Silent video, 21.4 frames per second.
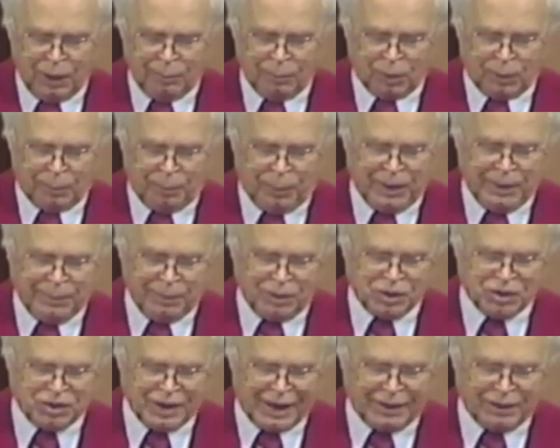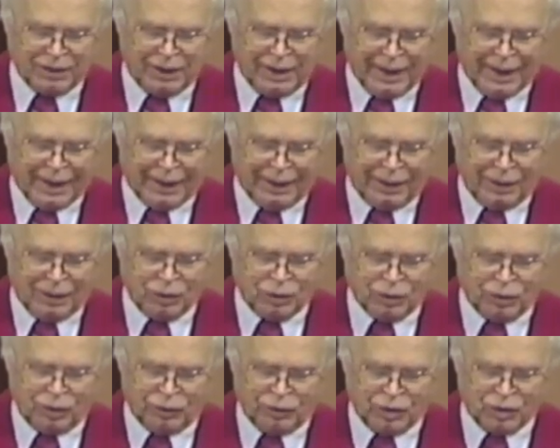but people sat in the aisles
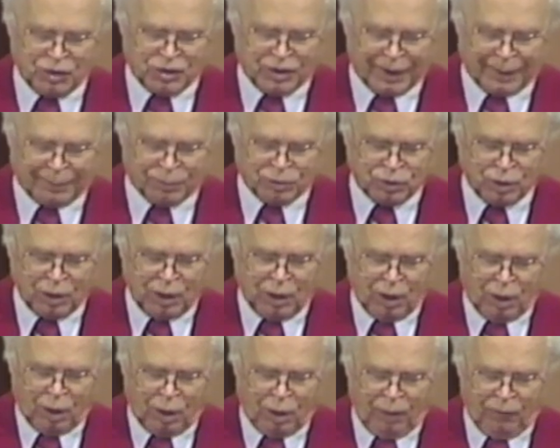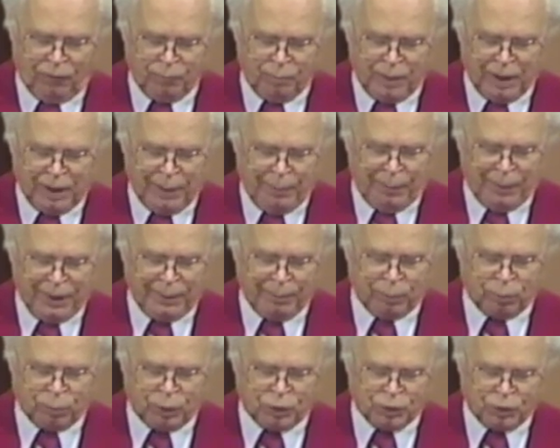and on the steps. Often many
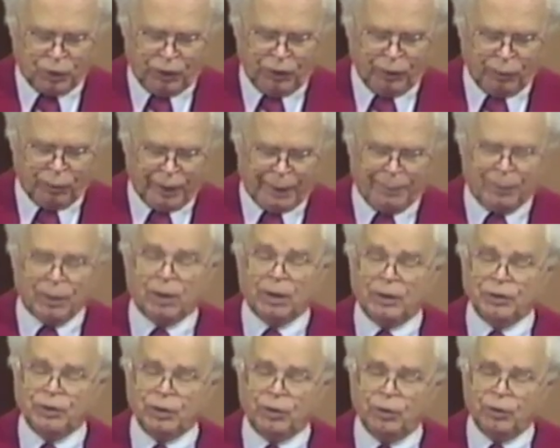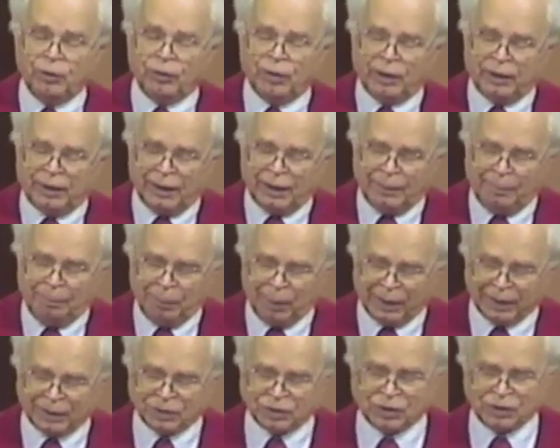people were turned away because they could not get a
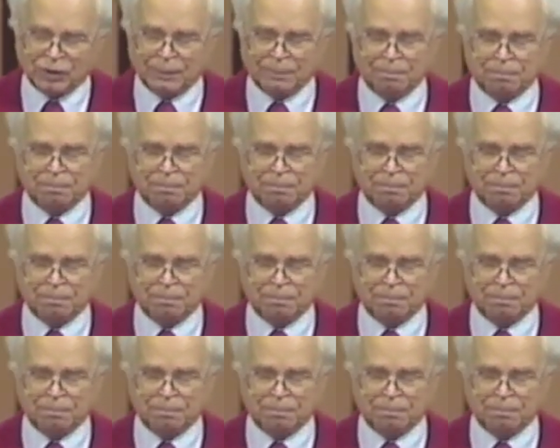place.